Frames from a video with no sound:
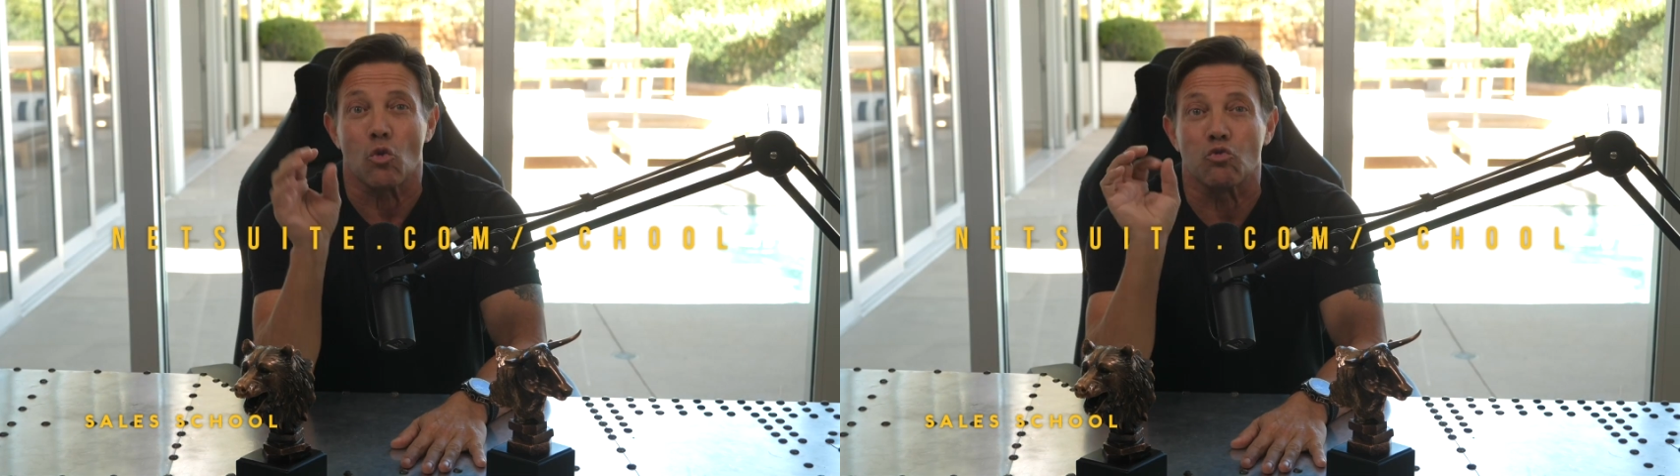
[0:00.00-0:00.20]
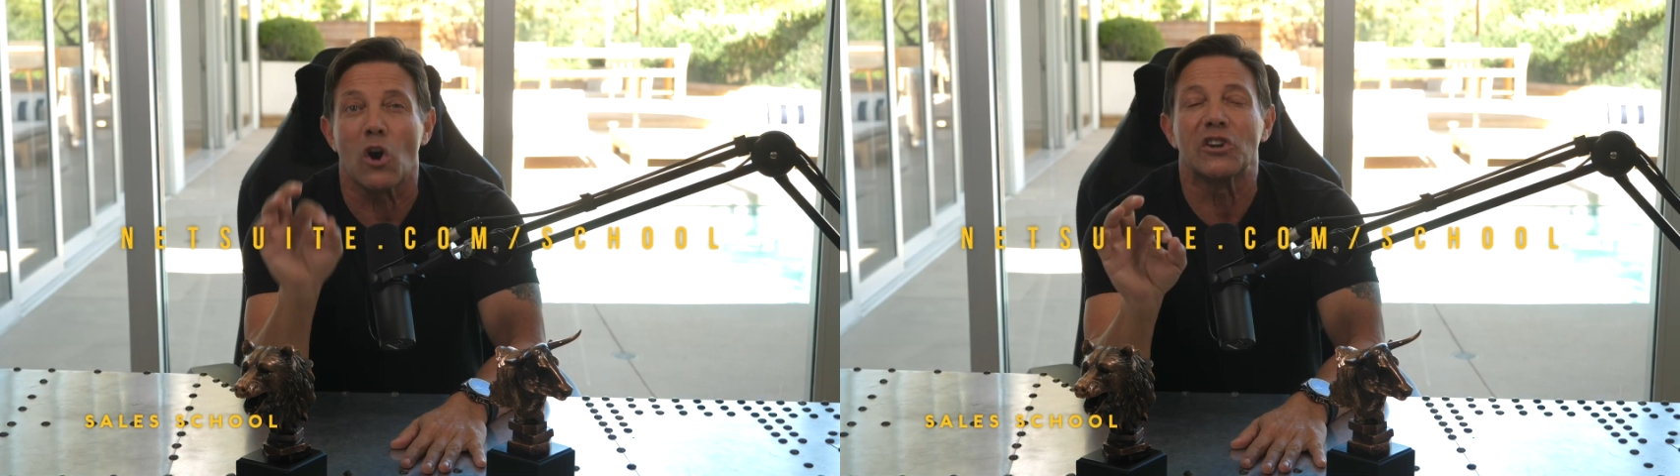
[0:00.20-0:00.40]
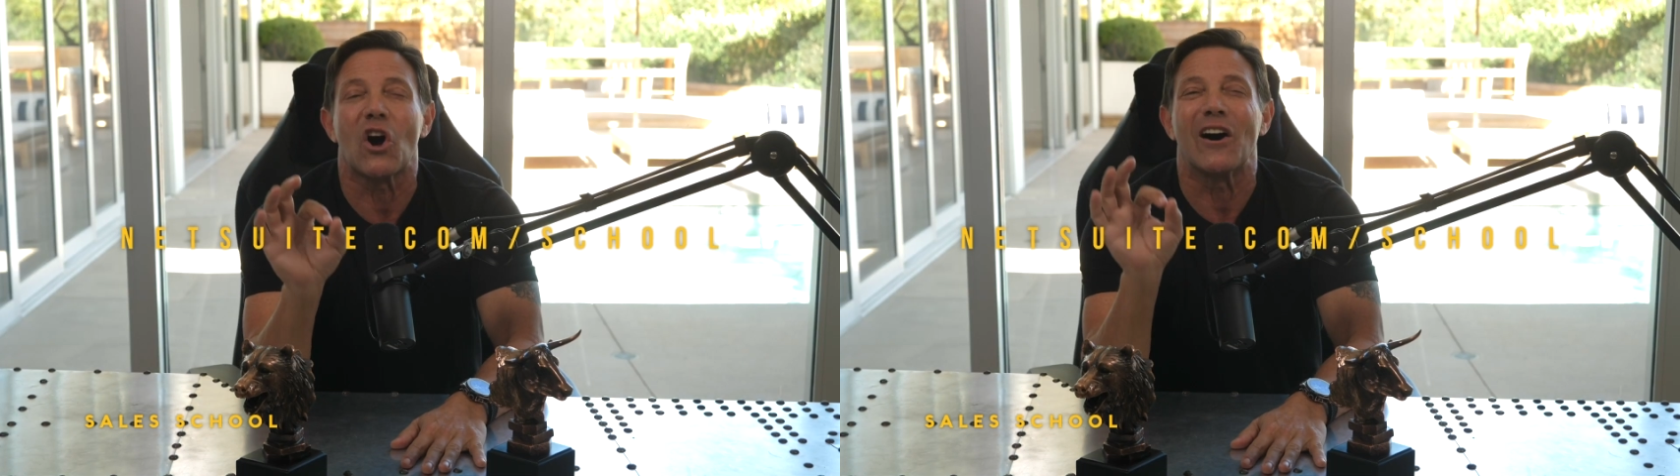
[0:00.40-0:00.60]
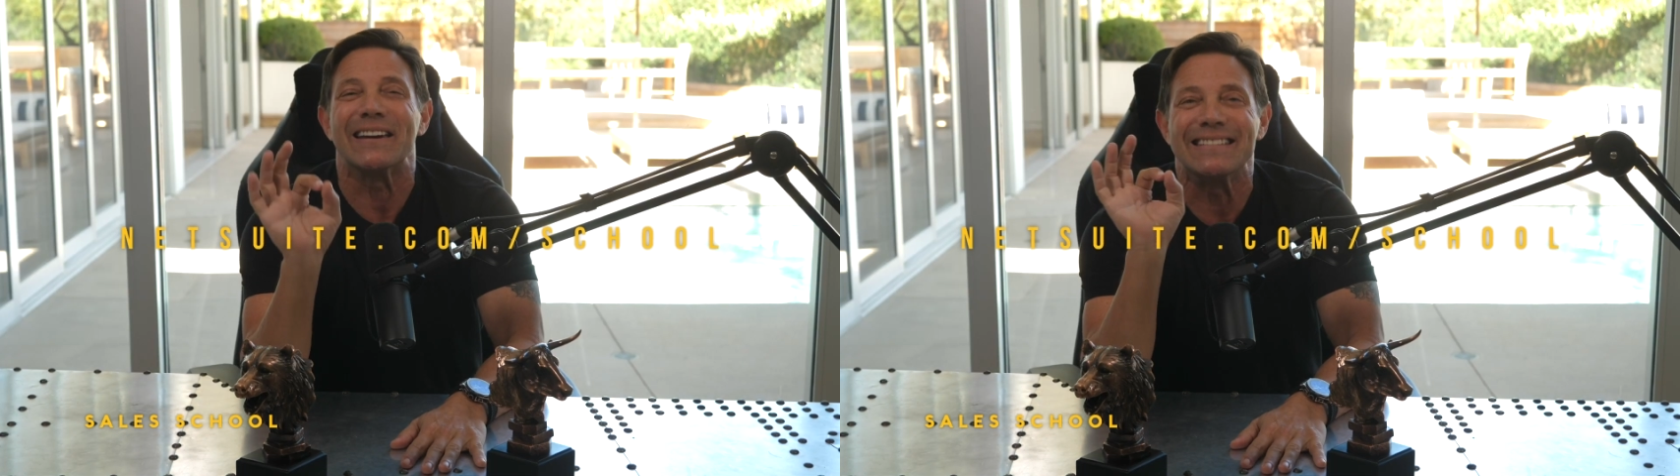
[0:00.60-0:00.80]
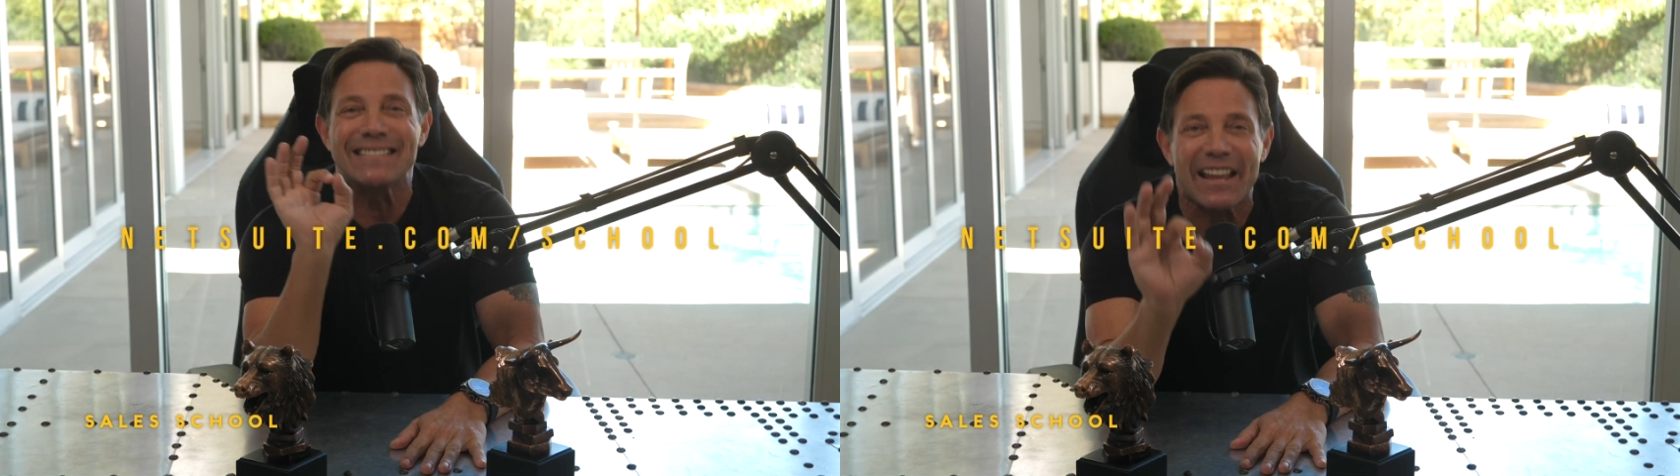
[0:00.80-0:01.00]
run
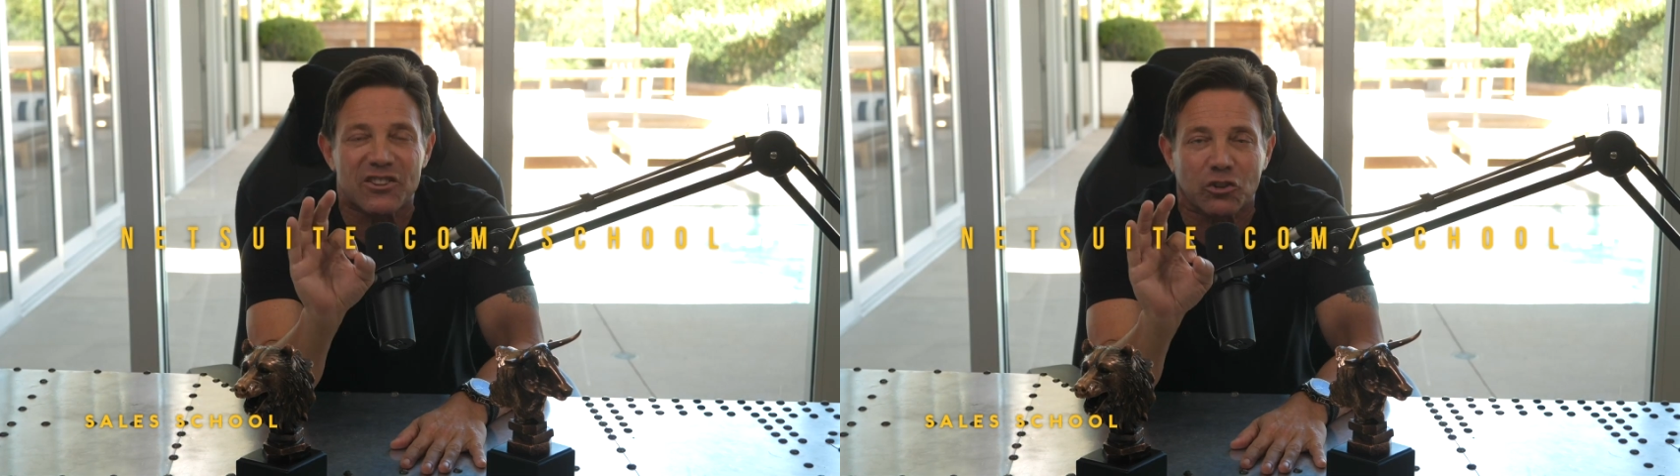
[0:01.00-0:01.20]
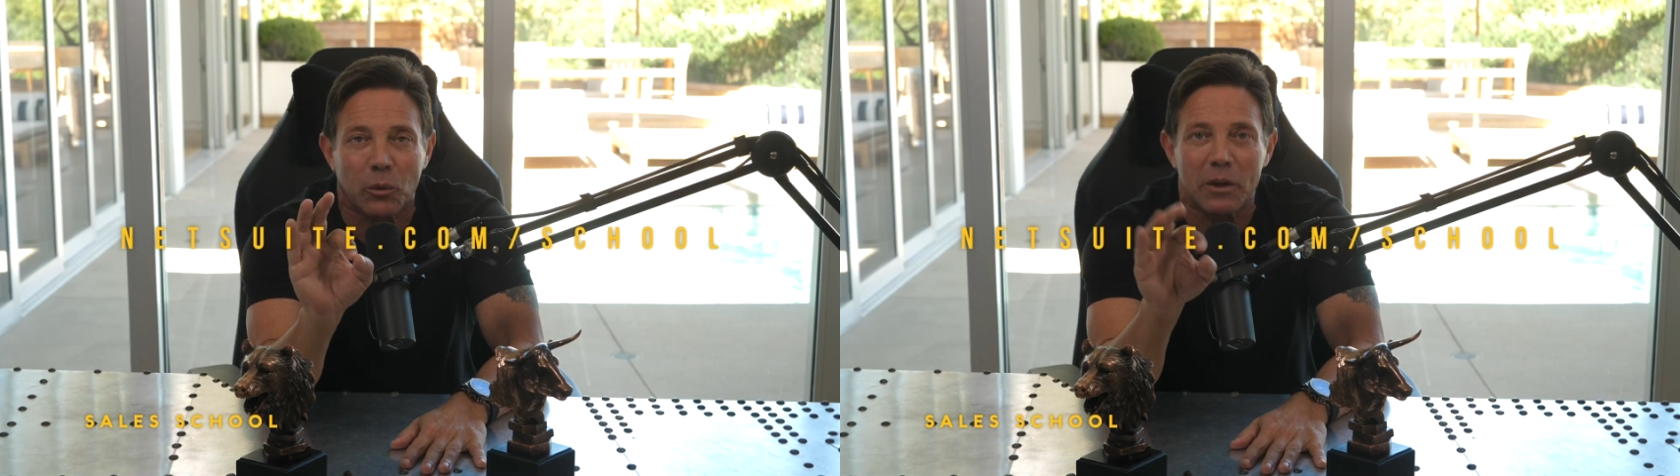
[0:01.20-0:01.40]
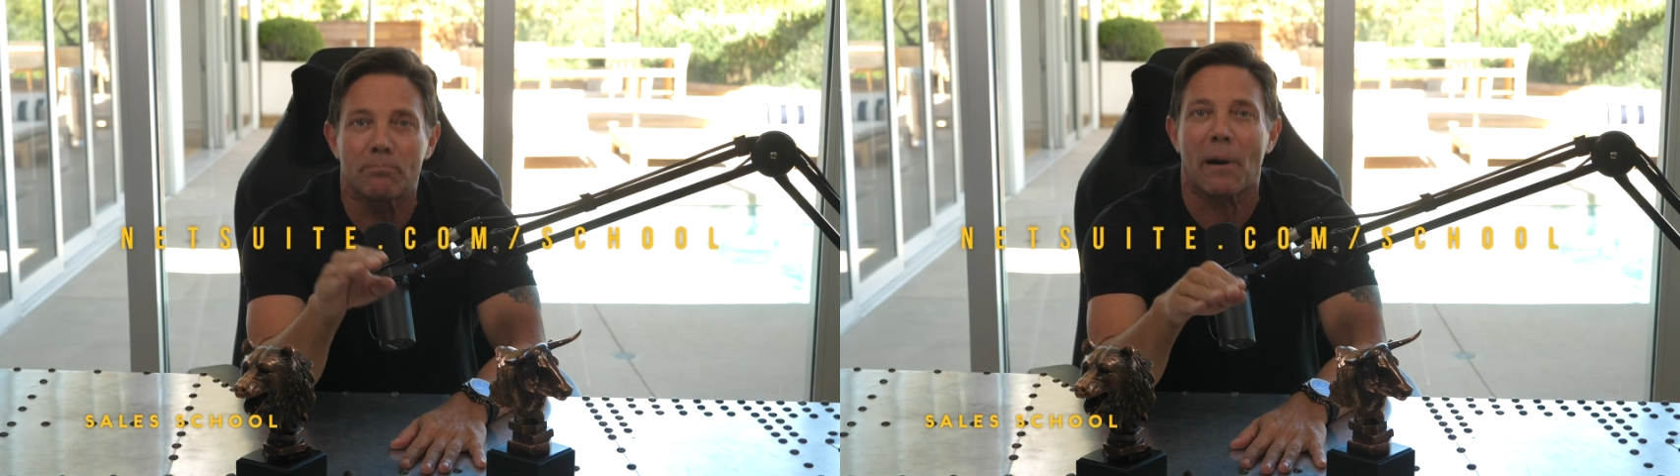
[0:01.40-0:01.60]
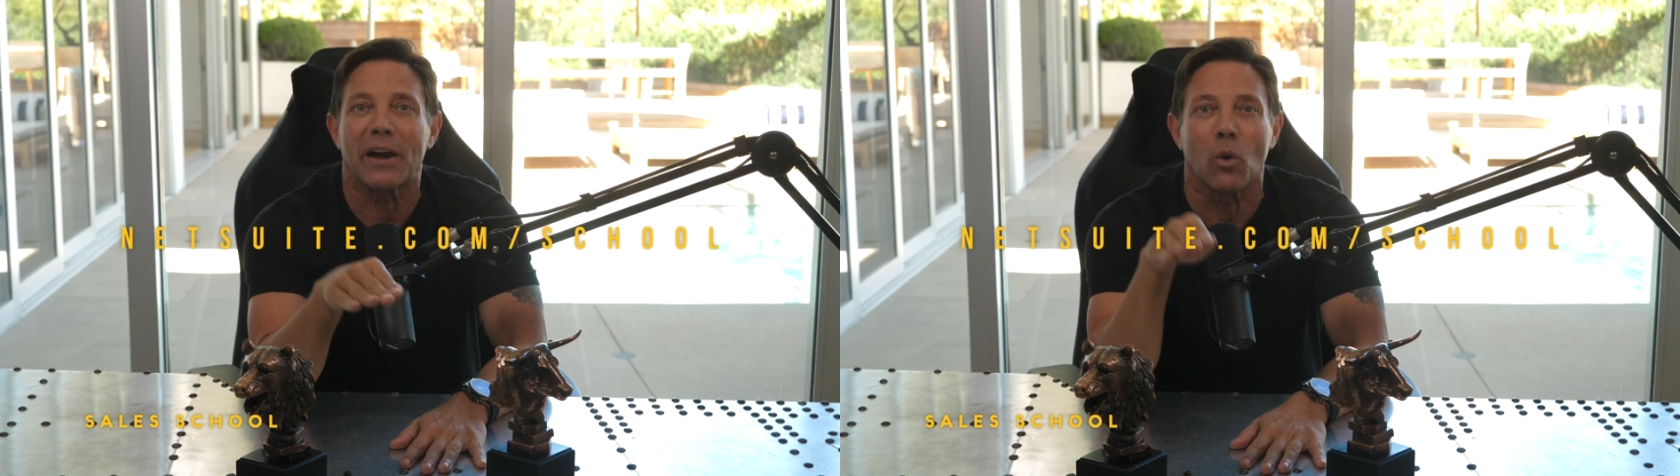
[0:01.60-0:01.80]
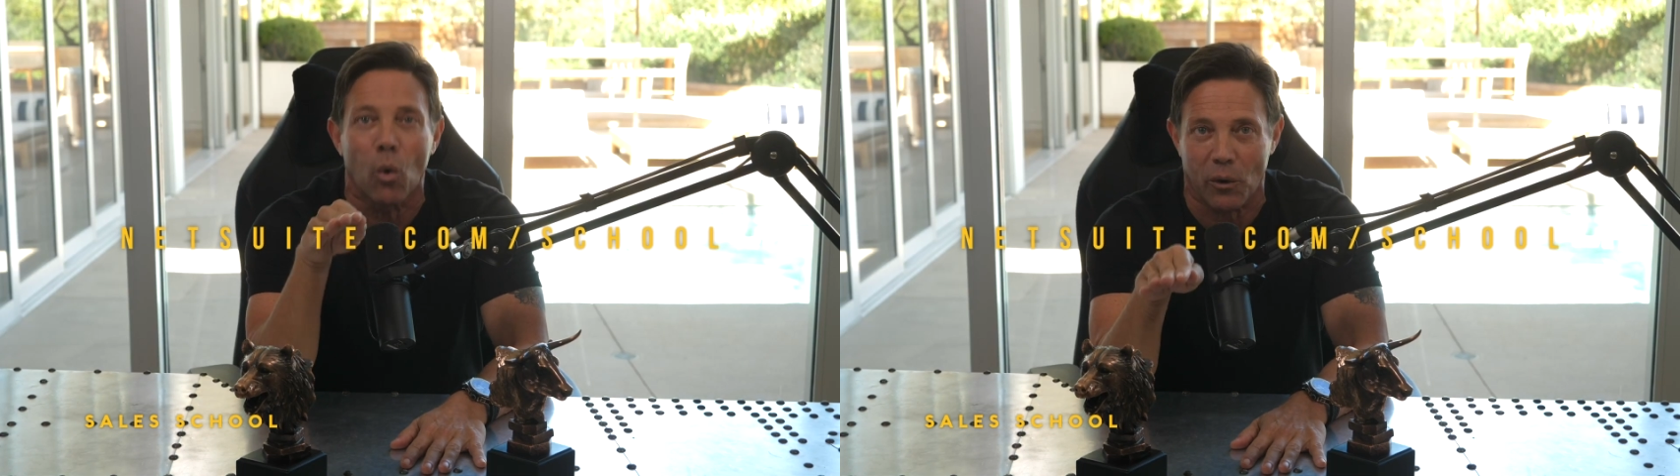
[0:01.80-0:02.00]
on NetSuite
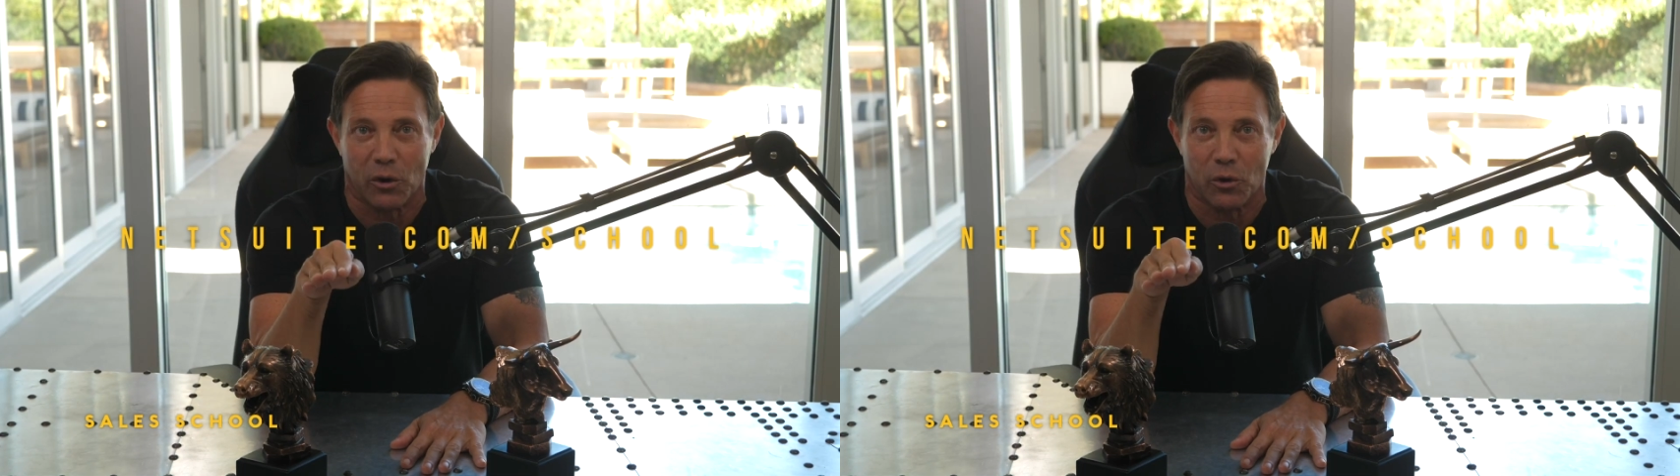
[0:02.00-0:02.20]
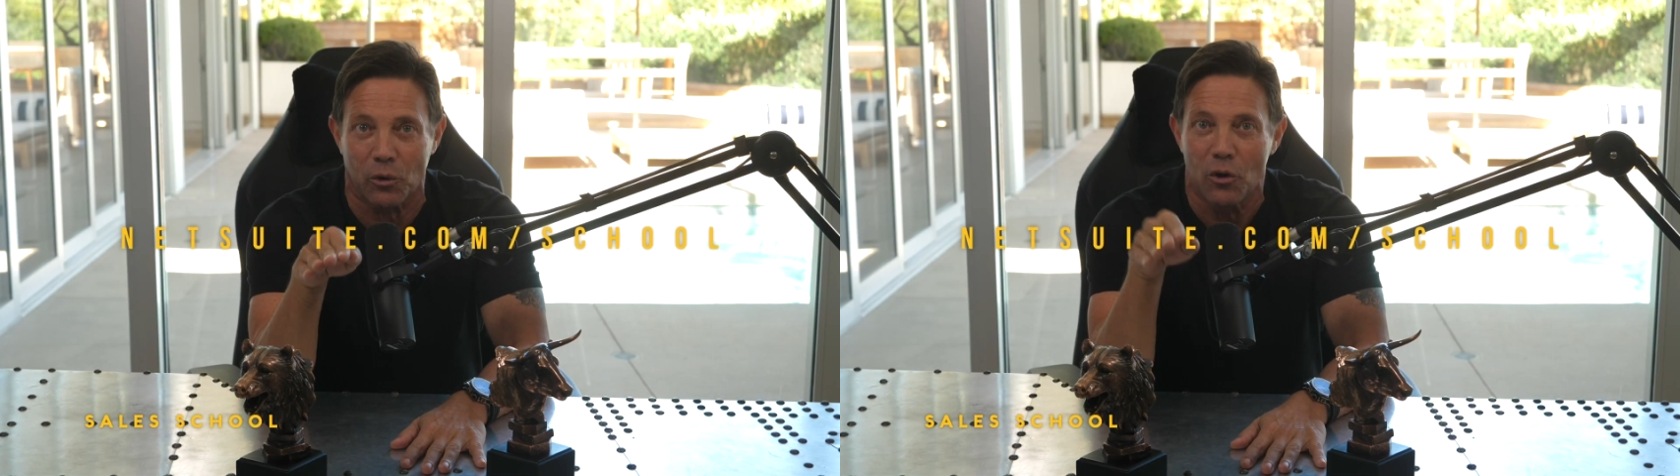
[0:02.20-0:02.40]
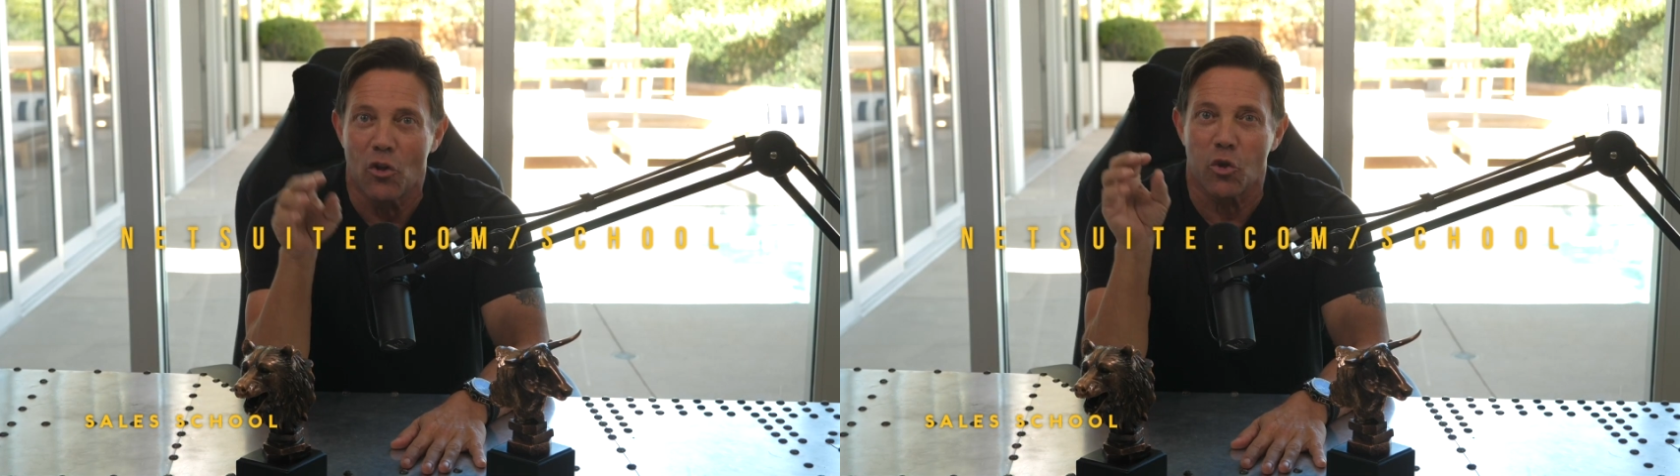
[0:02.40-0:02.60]
by Oracle,